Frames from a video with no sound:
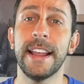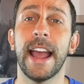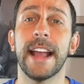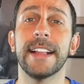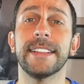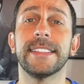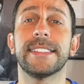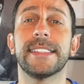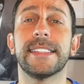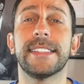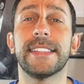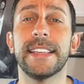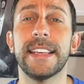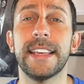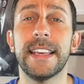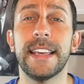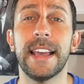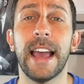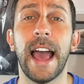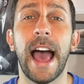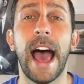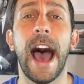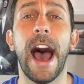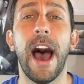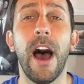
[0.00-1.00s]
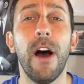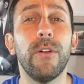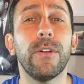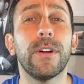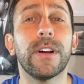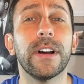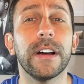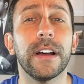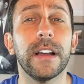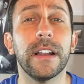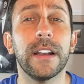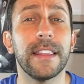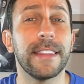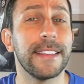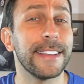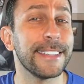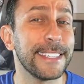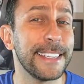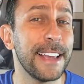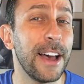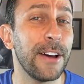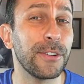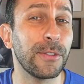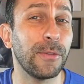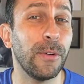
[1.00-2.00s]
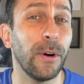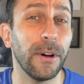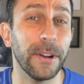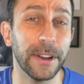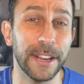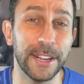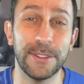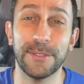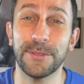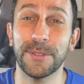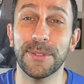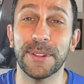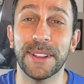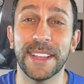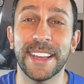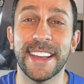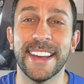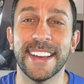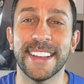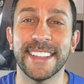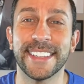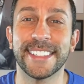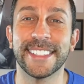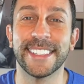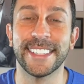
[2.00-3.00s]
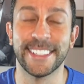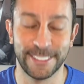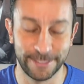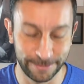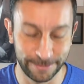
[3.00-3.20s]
and see how good the sound quality truly is.